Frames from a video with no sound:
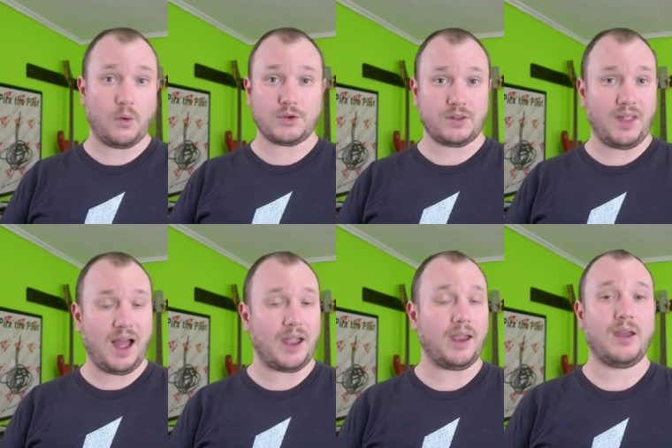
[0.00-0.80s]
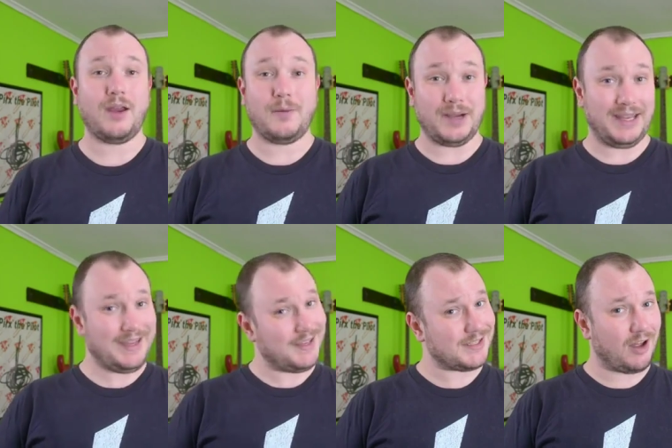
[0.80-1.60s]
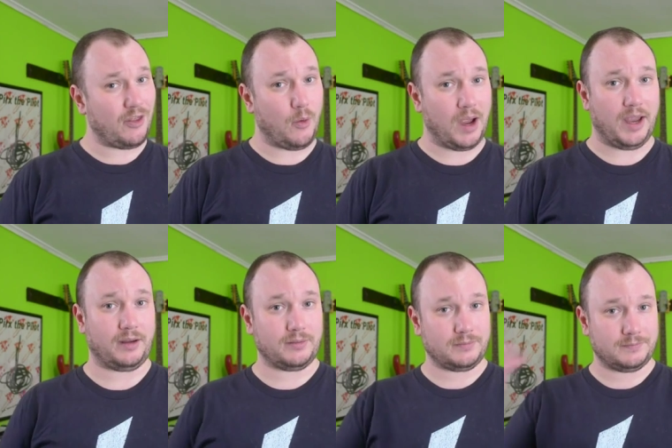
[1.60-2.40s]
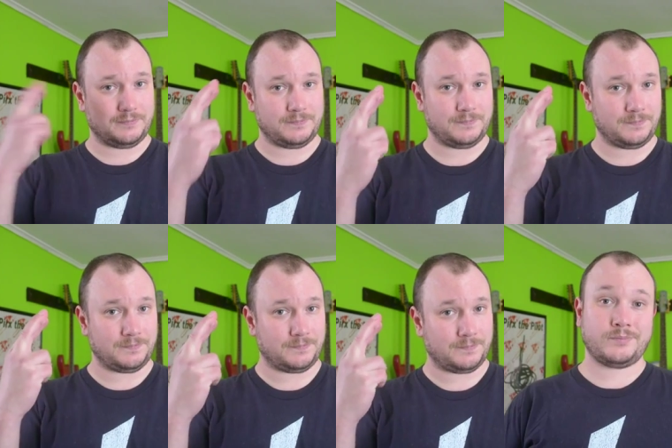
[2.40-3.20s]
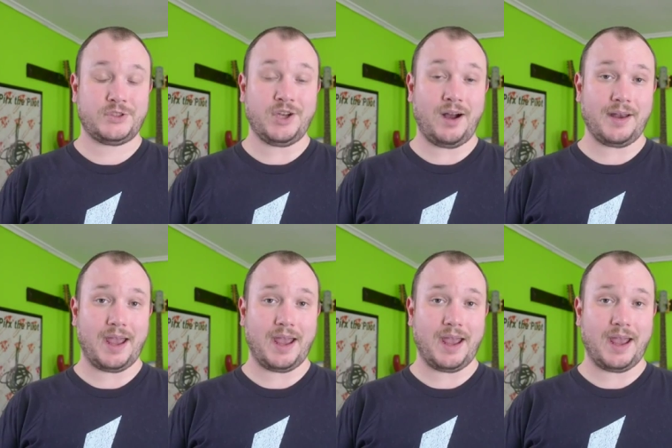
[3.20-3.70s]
or July, but it is on the way. John